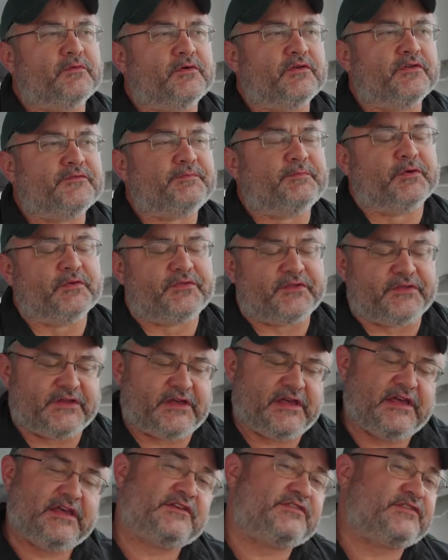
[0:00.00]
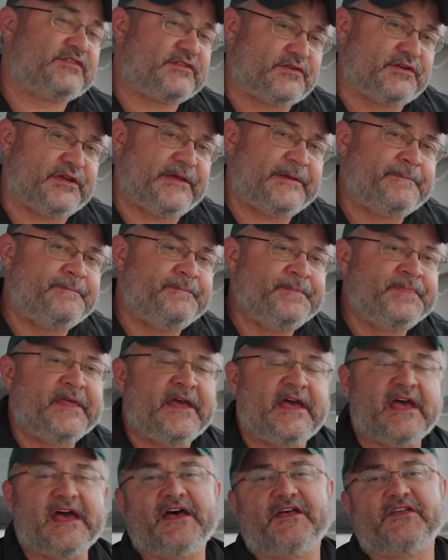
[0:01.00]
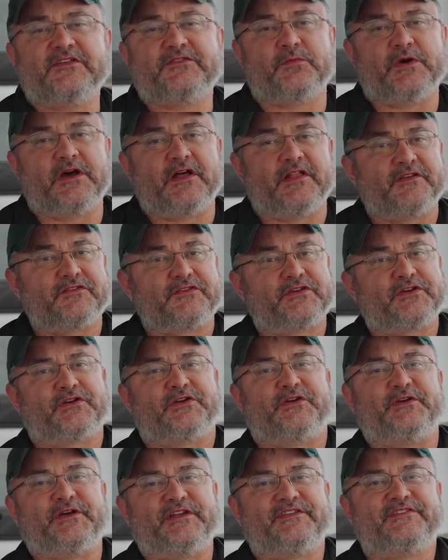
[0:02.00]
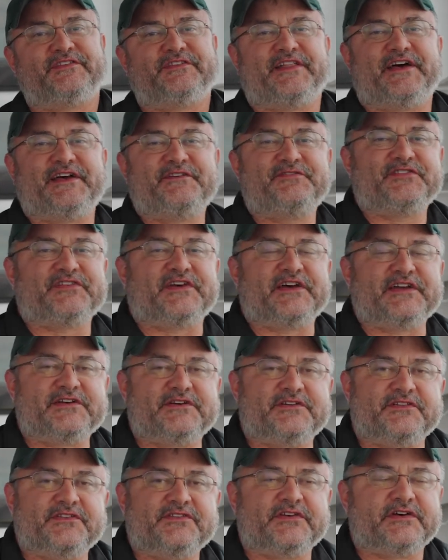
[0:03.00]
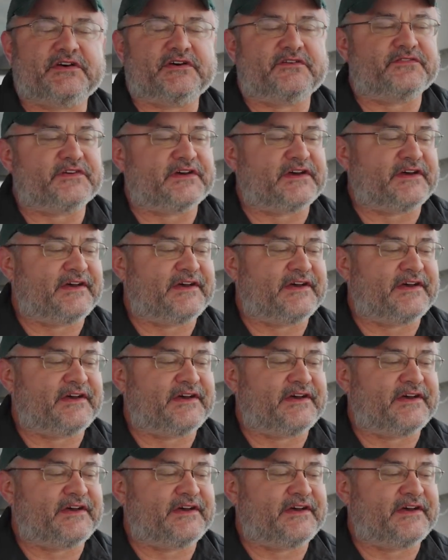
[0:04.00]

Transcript: roles both in the history as well as current life cycles of